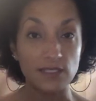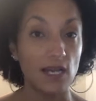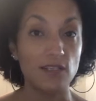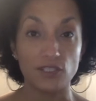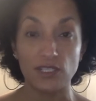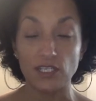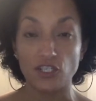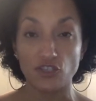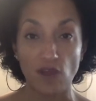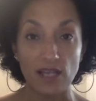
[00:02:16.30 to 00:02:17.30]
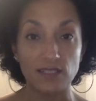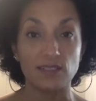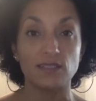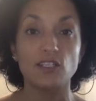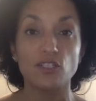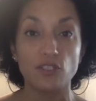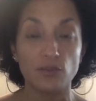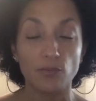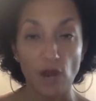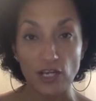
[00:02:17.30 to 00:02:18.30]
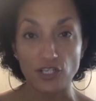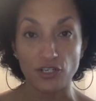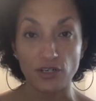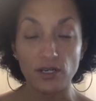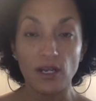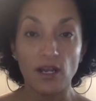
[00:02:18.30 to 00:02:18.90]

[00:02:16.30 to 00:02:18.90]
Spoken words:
under such stress and such pressure